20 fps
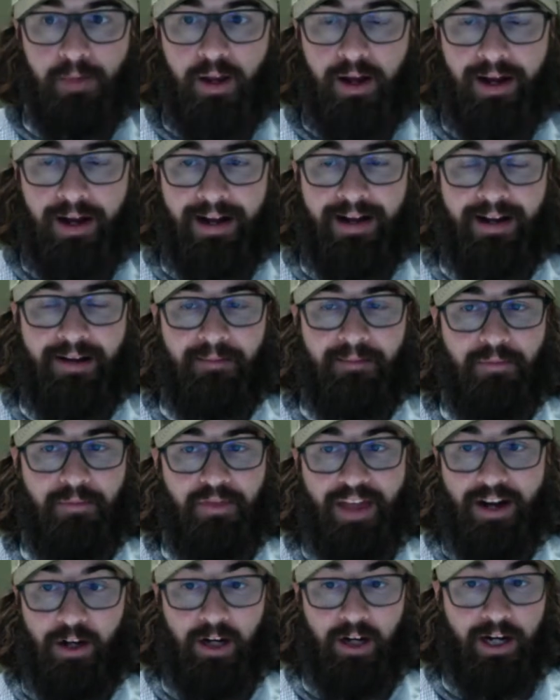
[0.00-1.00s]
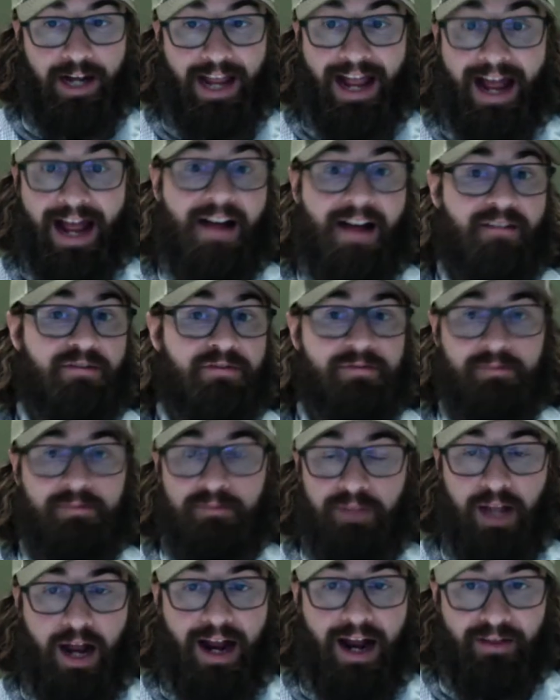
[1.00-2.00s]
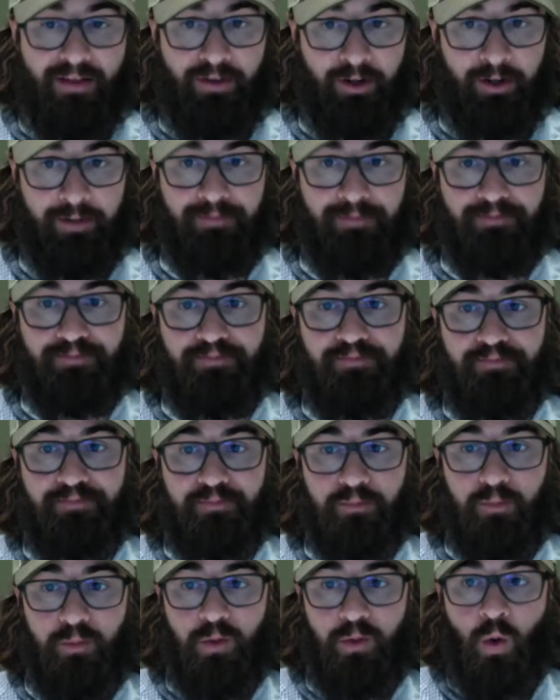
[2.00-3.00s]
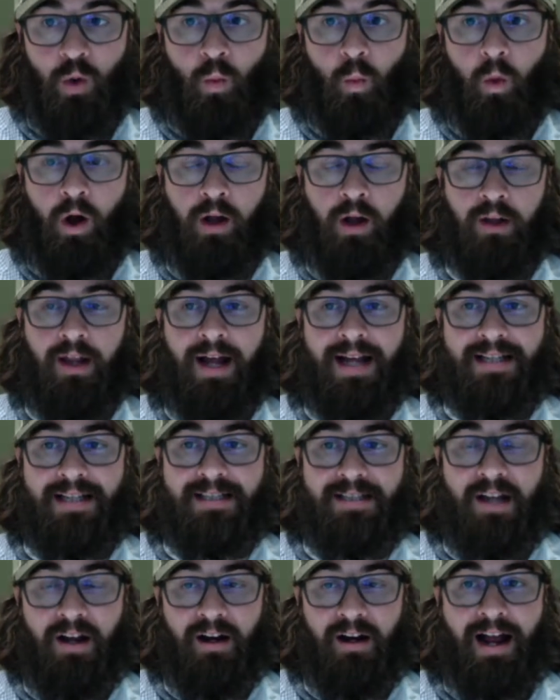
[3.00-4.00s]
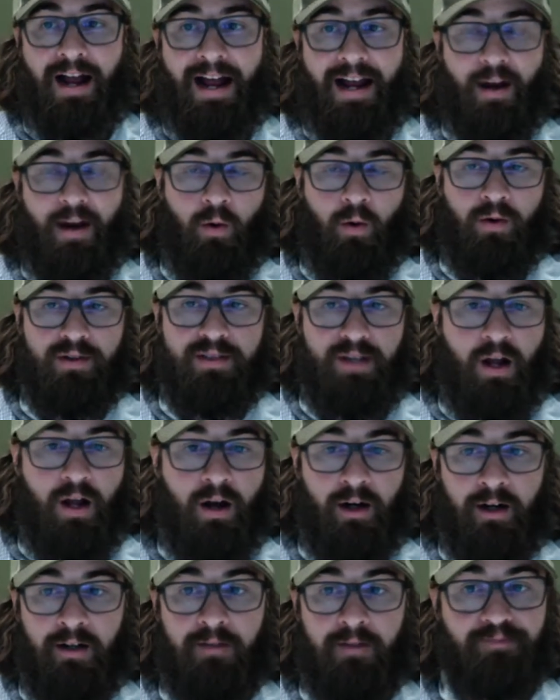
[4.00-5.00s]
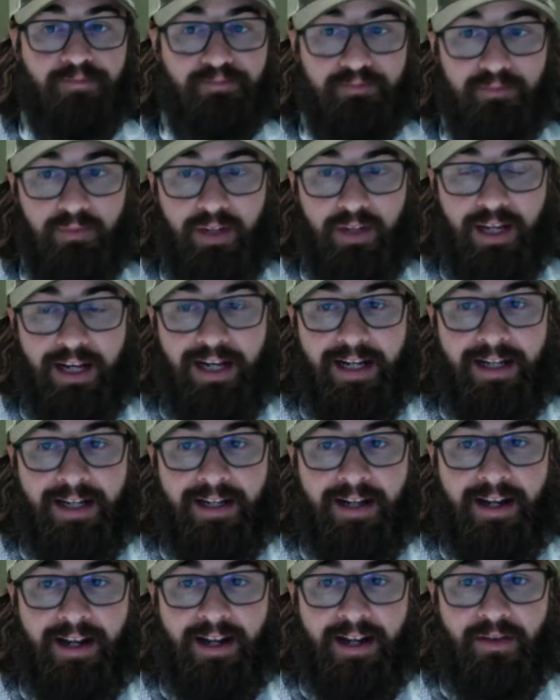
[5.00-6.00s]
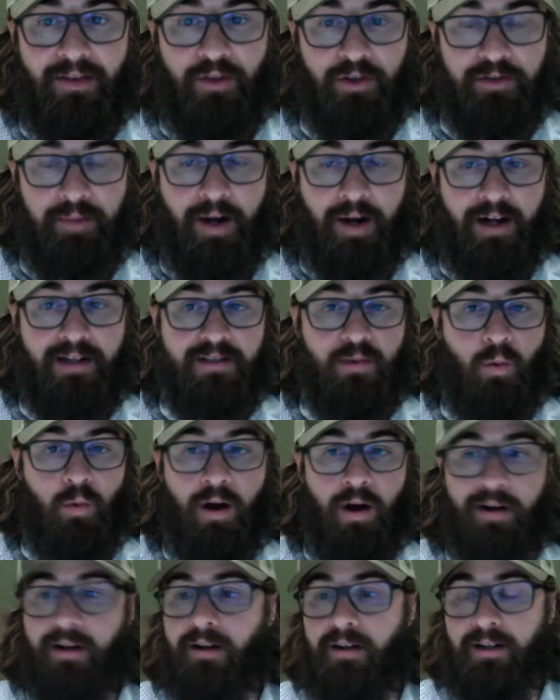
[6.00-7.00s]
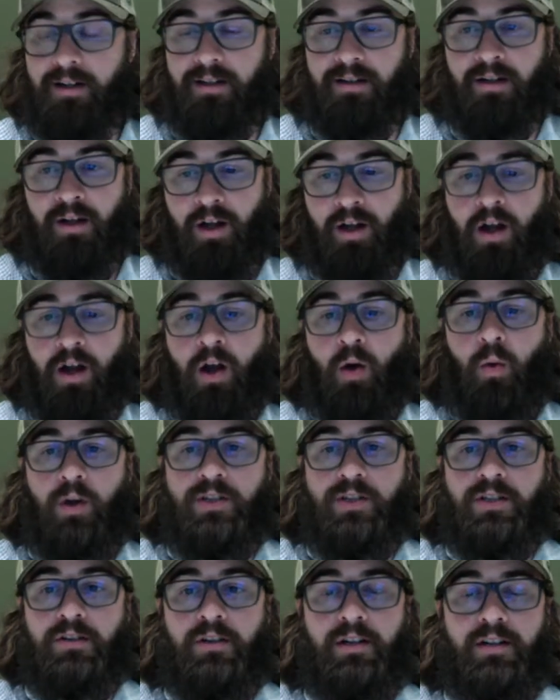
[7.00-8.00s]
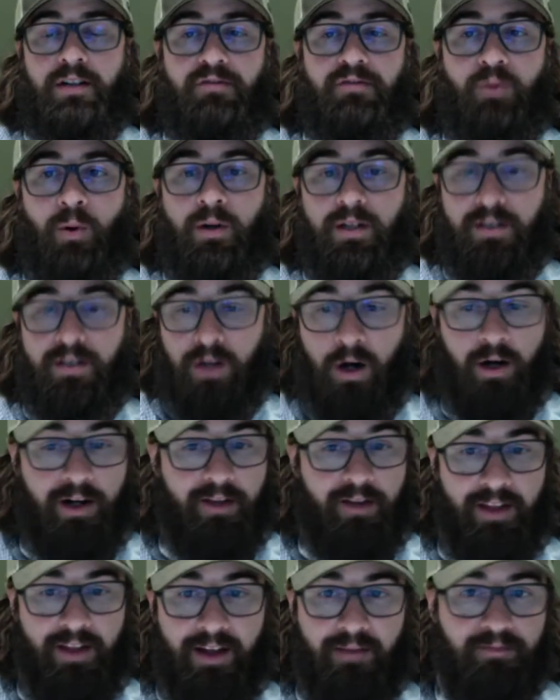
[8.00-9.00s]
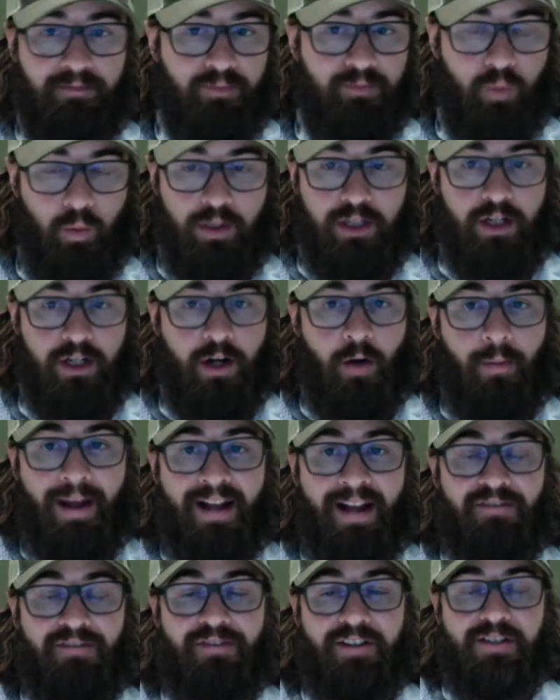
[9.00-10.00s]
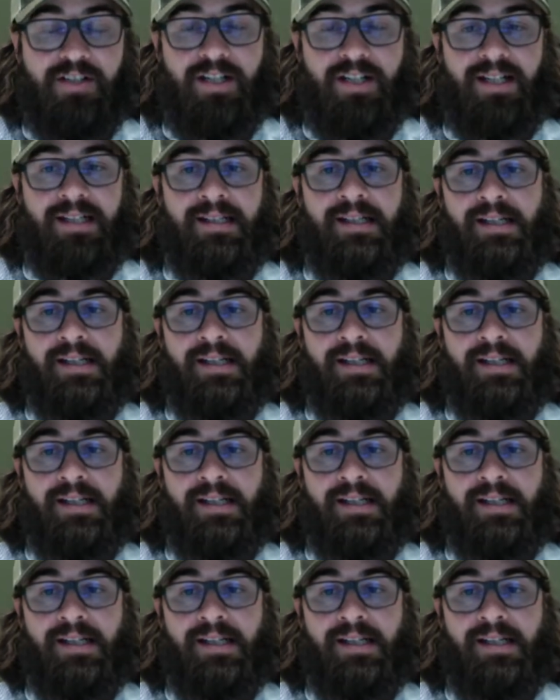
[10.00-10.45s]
um, that are going to have either walleye, saugeye, or sauger in uh, those bodies of water and what you're looking for to target them when you go bank fishing